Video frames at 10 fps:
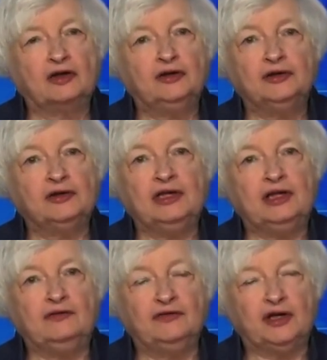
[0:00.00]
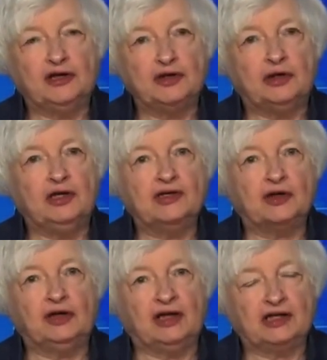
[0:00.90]
clearly inflation
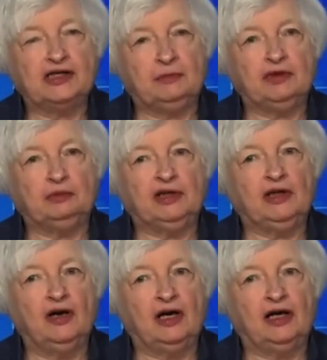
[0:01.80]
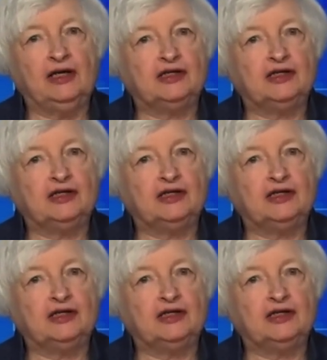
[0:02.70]
is unacceptably high.